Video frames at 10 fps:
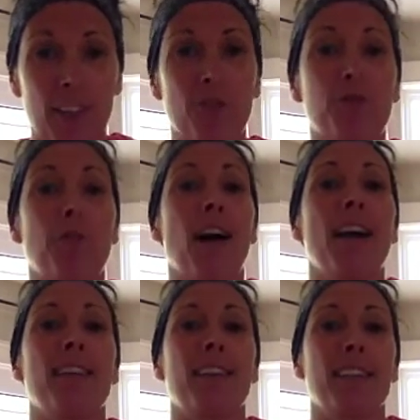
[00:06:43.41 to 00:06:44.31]

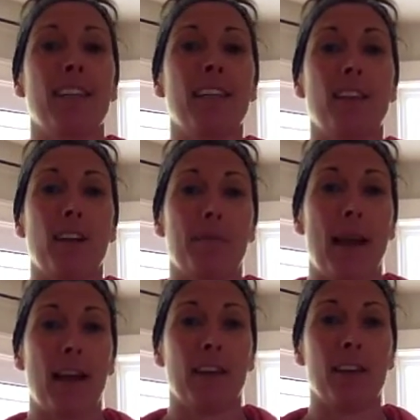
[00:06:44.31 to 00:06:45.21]
Try not to get
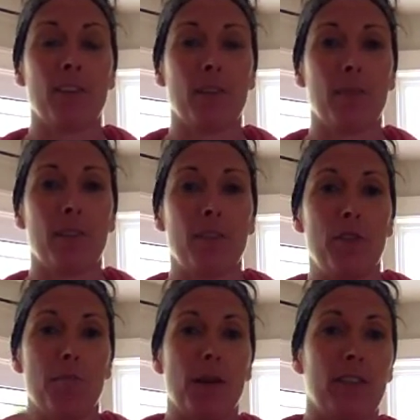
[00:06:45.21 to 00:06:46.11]
dogmatic in terms of you
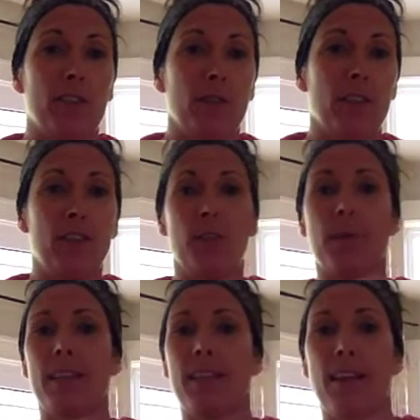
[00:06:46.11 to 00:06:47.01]
must do this, you
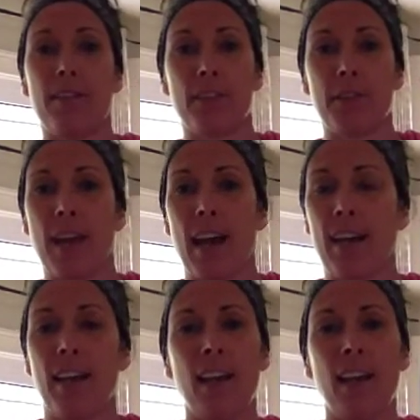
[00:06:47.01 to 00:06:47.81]
must never do that.